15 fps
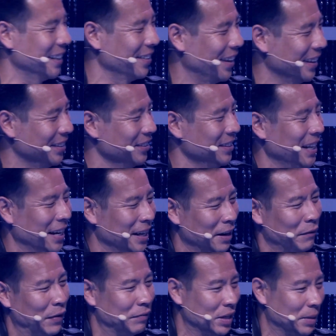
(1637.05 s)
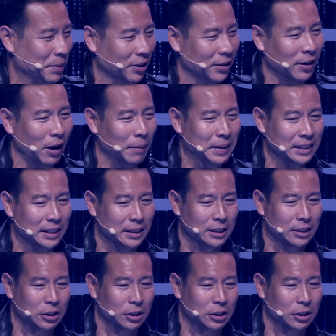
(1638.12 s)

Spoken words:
Like they're 10 to $50 billion businesses.